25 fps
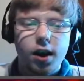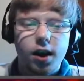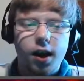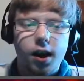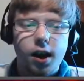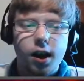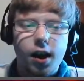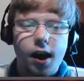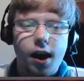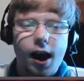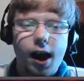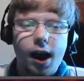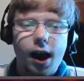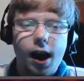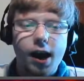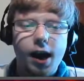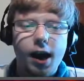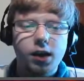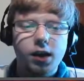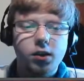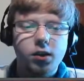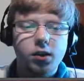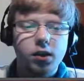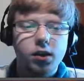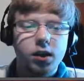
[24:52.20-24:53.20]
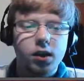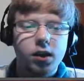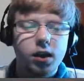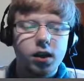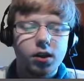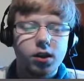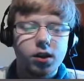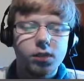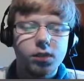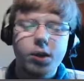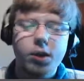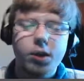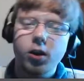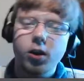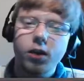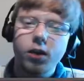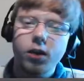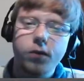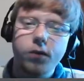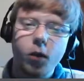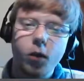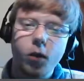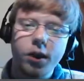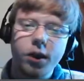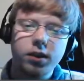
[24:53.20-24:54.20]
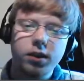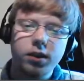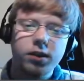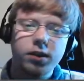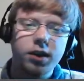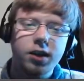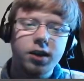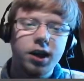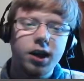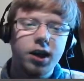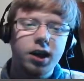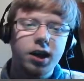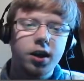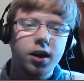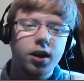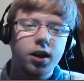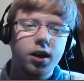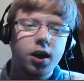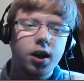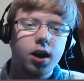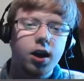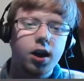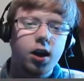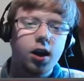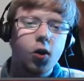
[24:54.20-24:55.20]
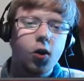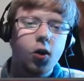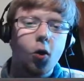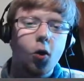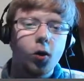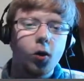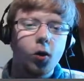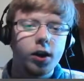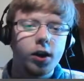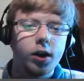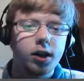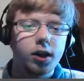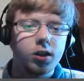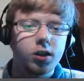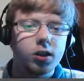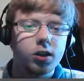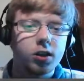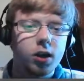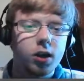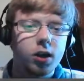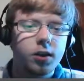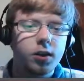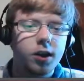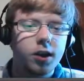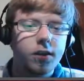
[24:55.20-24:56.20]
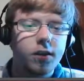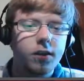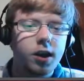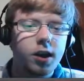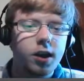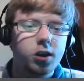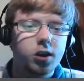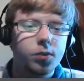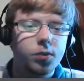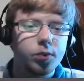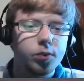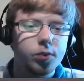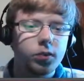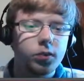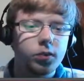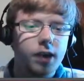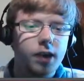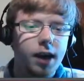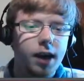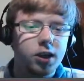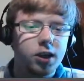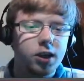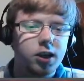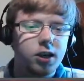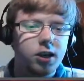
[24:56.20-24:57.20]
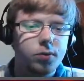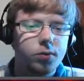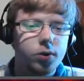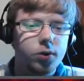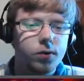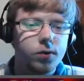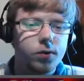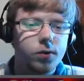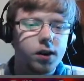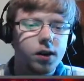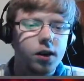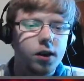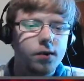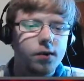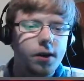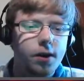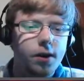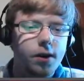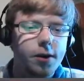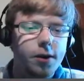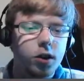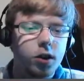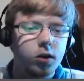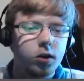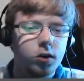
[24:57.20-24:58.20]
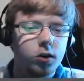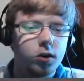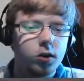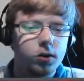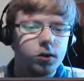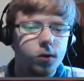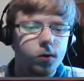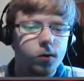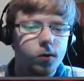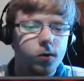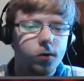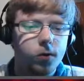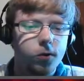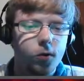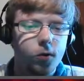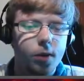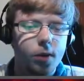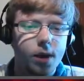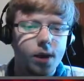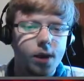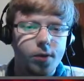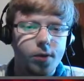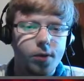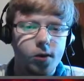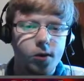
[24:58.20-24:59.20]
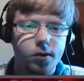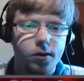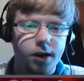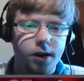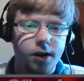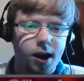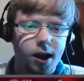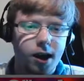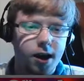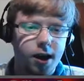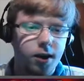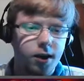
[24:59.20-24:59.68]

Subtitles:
And Smeagol avoids the Horn Leech, so the evasion boost actually proving very useful for my opponent here.